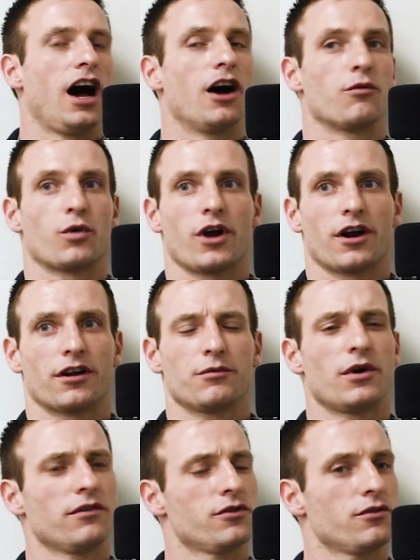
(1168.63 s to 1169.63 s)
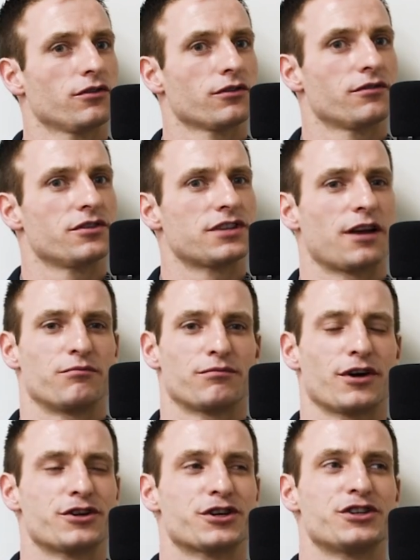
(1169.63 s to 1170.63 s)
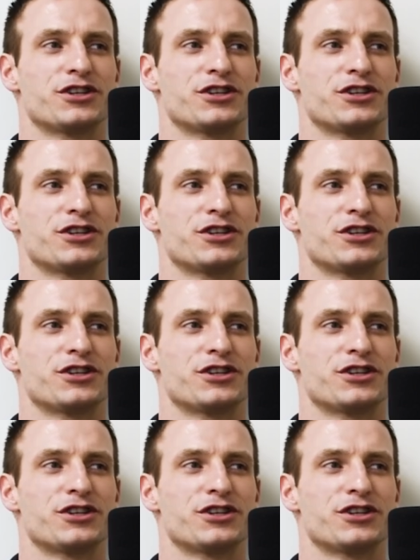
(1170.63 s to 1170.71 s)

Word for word: Uh, we're not uh, we don't have Google reviews. That I'm pretty sure